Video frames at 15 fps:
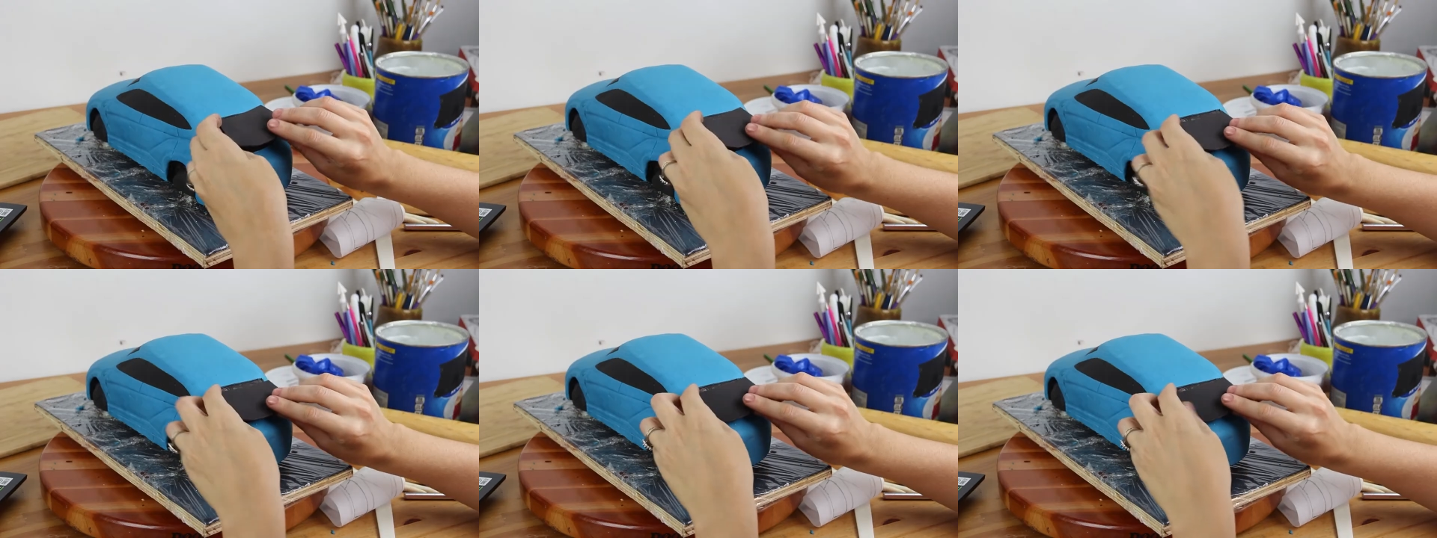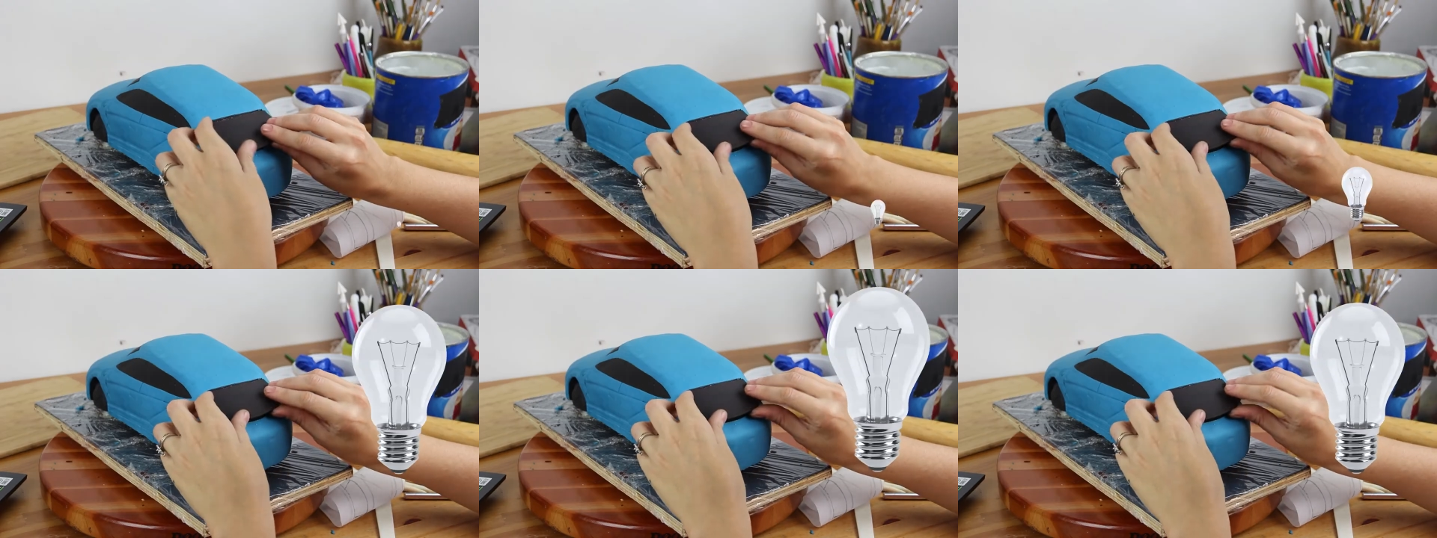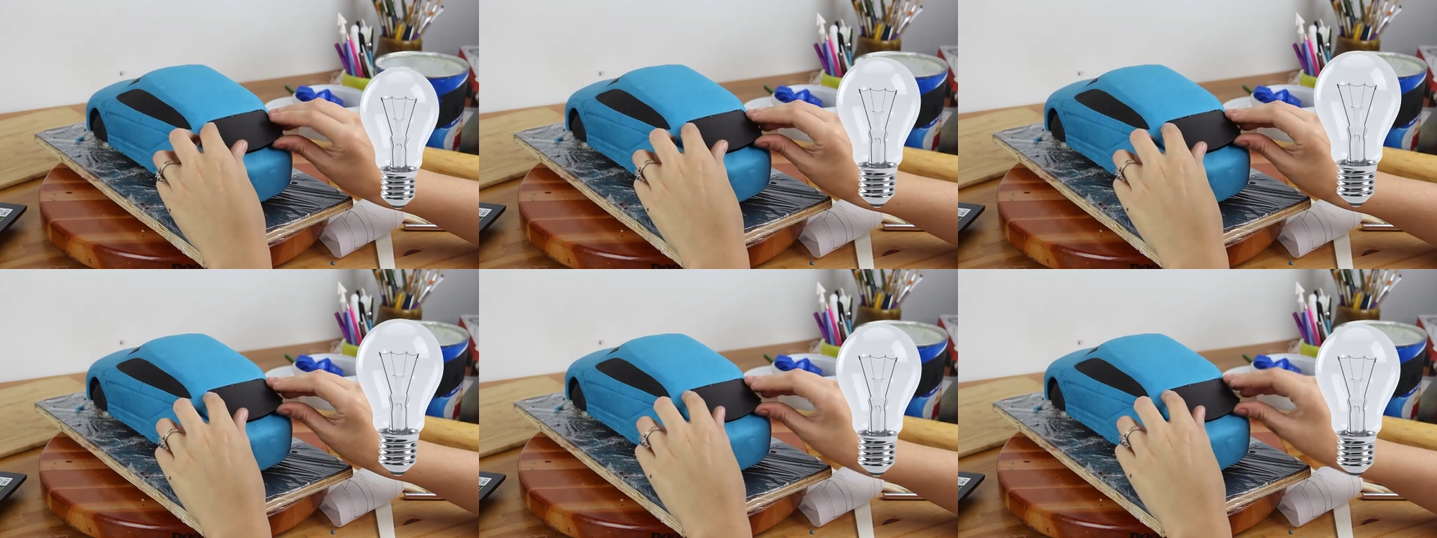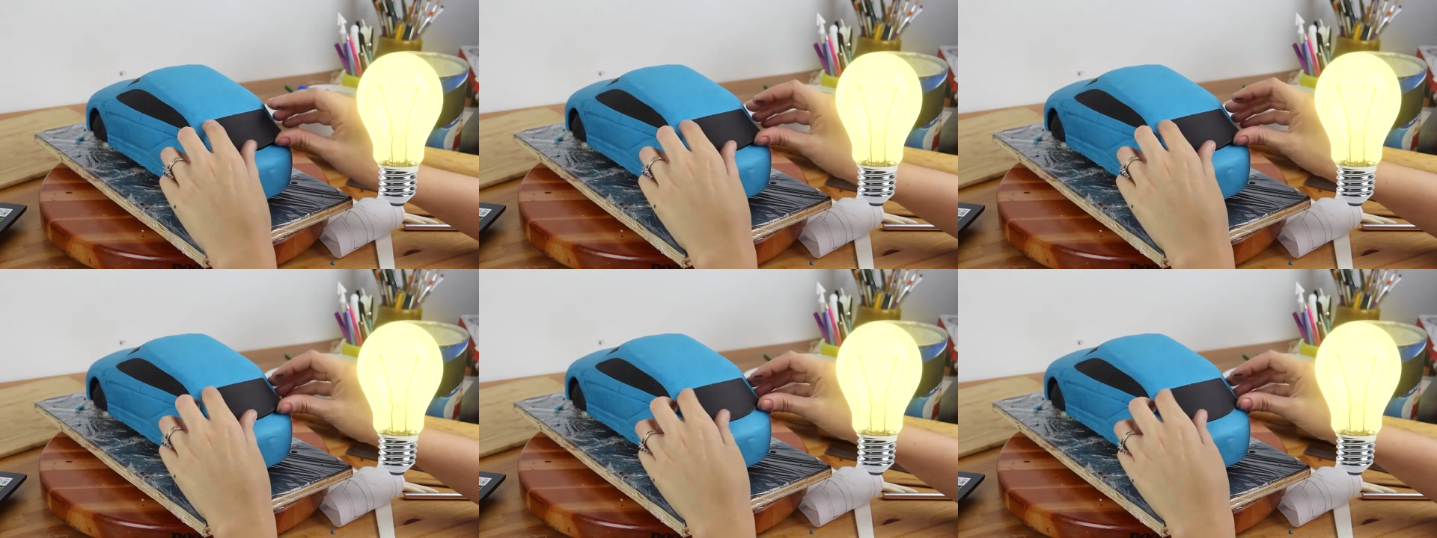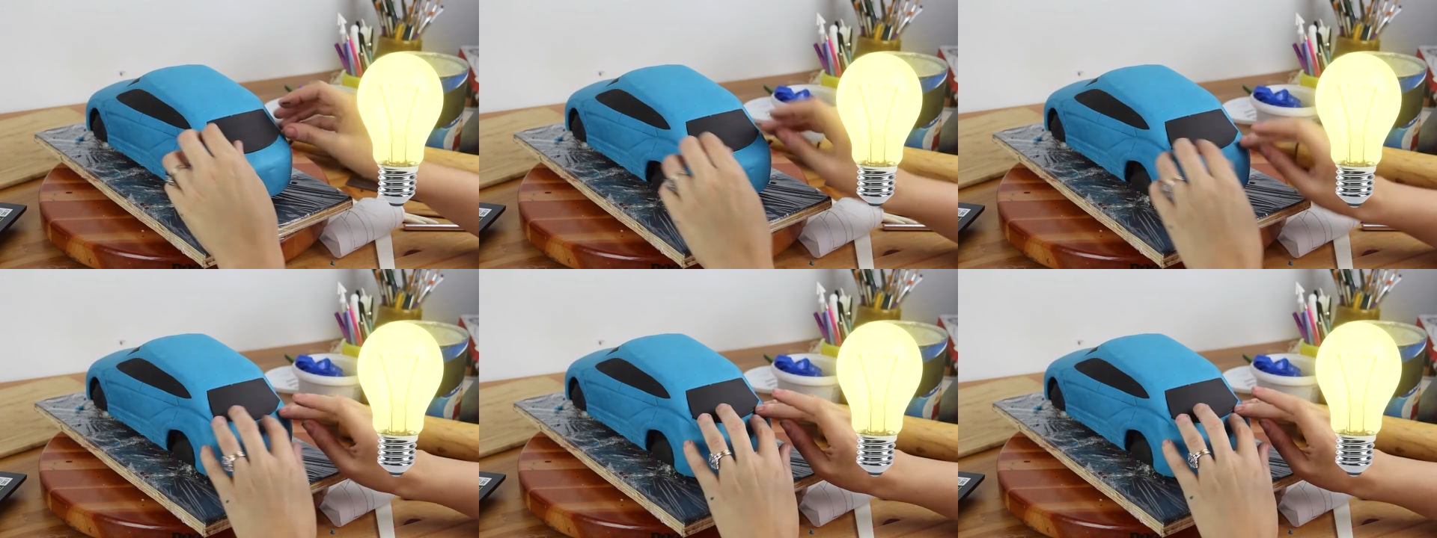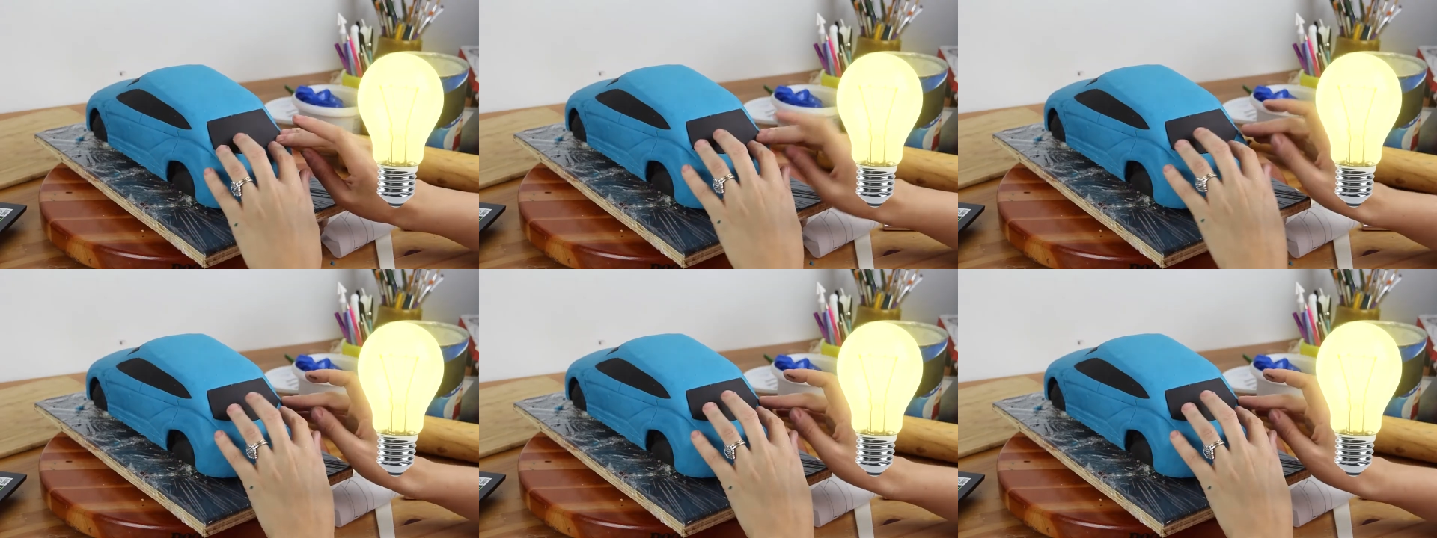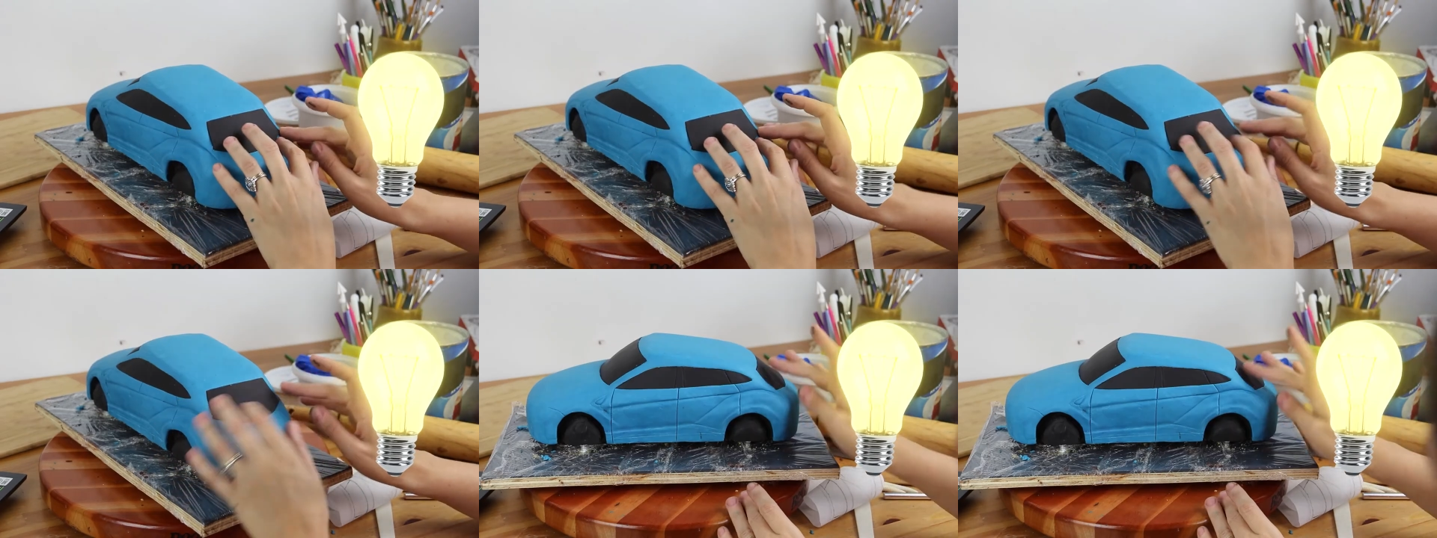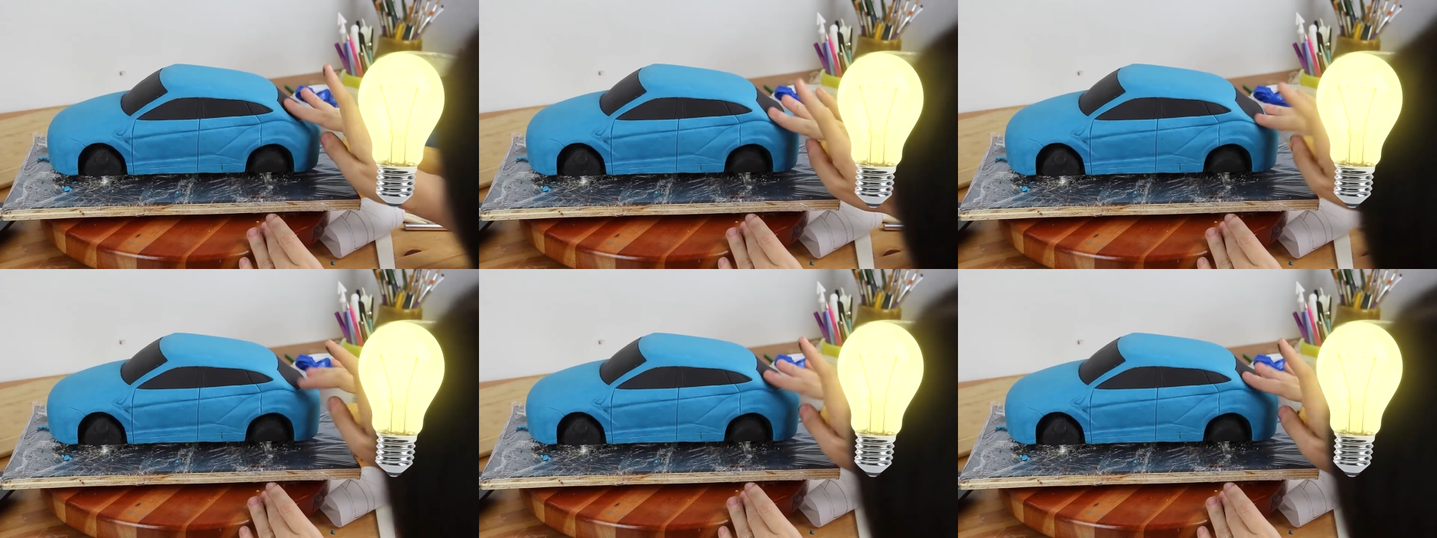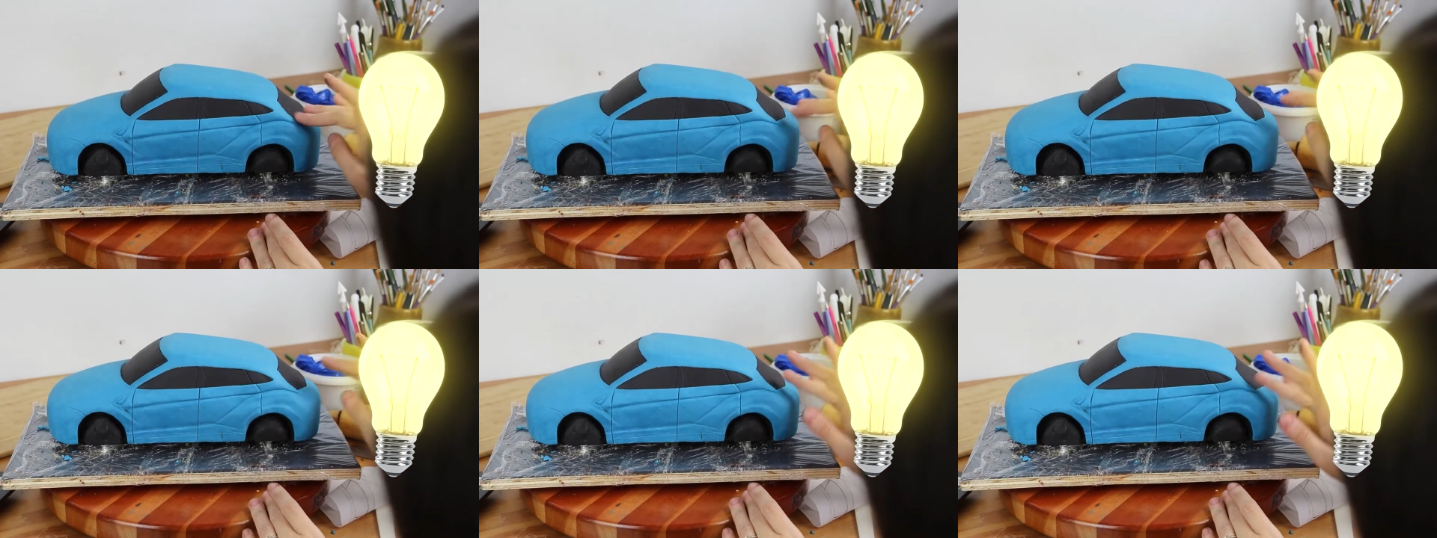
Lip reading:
No face is visible, so there are no lips to read.